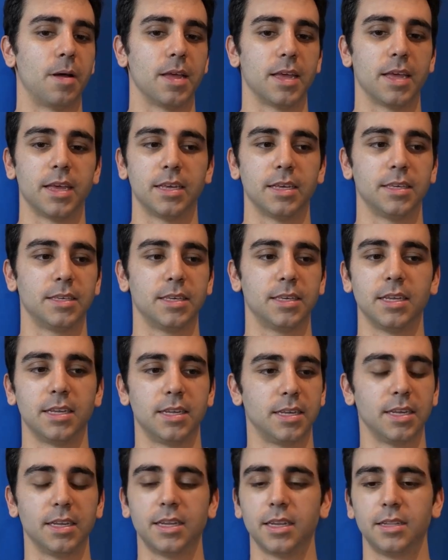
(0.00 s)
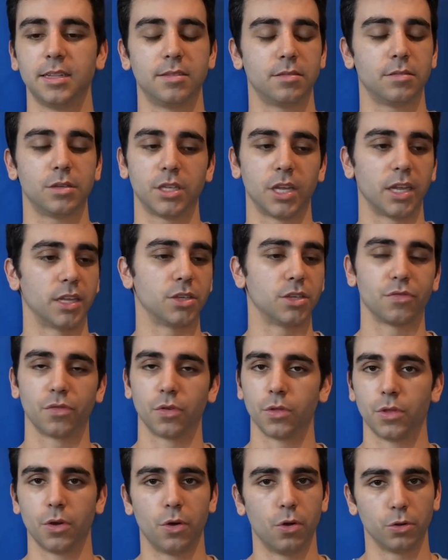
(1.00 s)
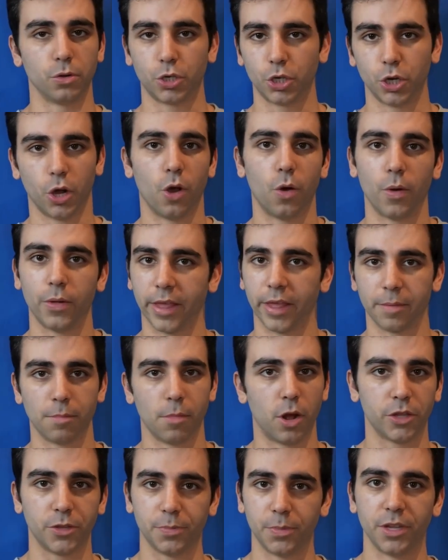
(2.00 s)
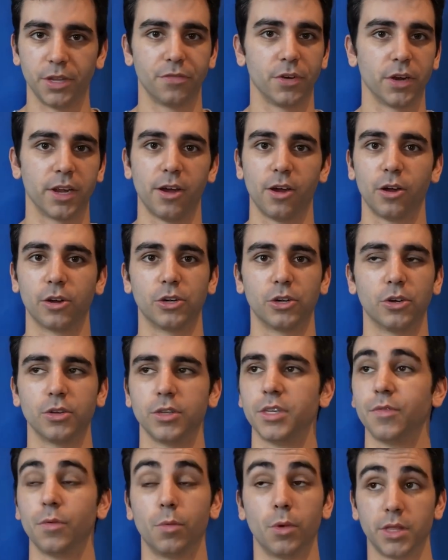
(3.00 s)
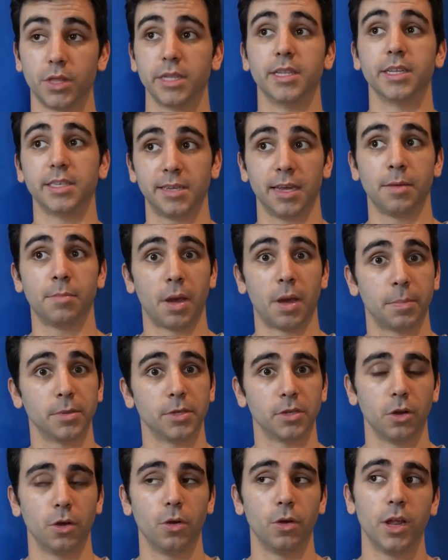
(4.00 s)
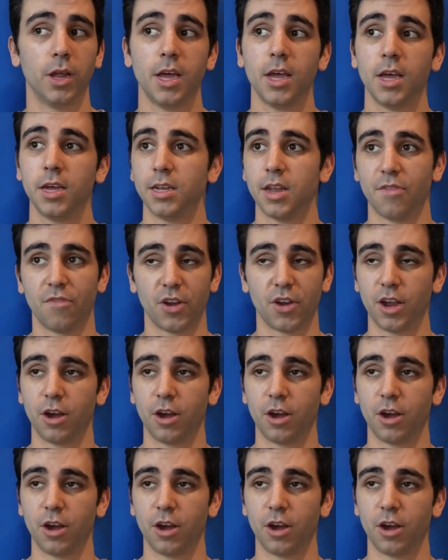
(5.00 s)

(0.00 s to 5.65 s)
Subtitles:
he did stunts for the whole show and like multiple different characters, even within the same episode, different